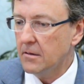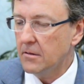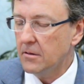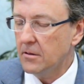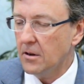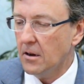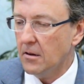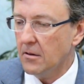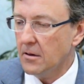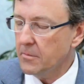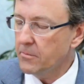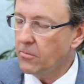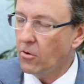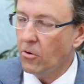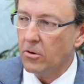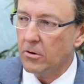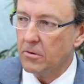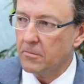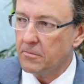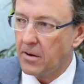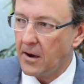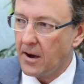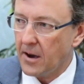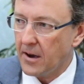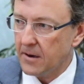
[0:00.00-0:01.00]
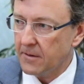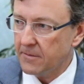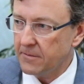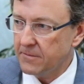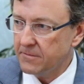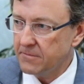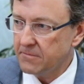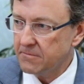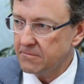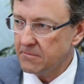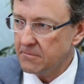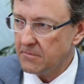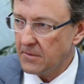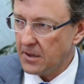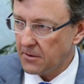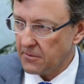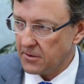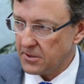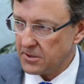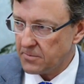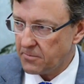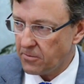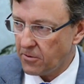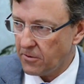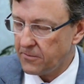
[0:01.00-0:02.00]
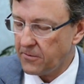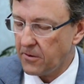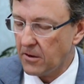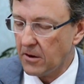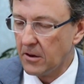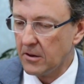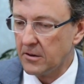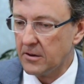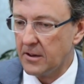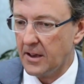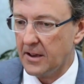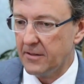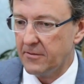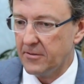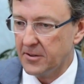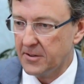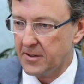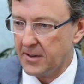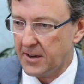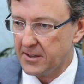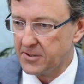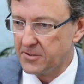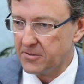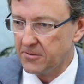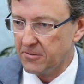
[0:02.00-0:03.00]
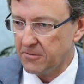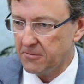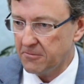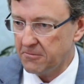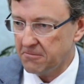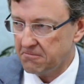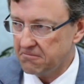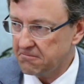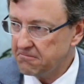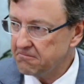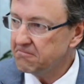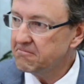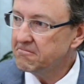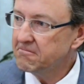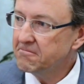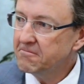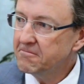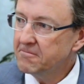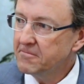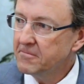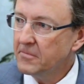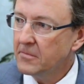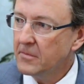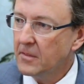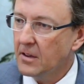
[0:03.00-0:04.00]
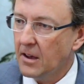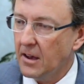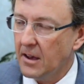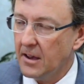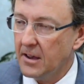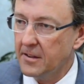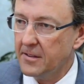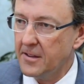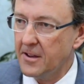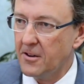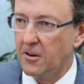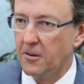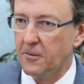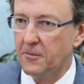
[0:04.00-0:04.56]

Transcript: an important part of anyone's portfolio to have international in there.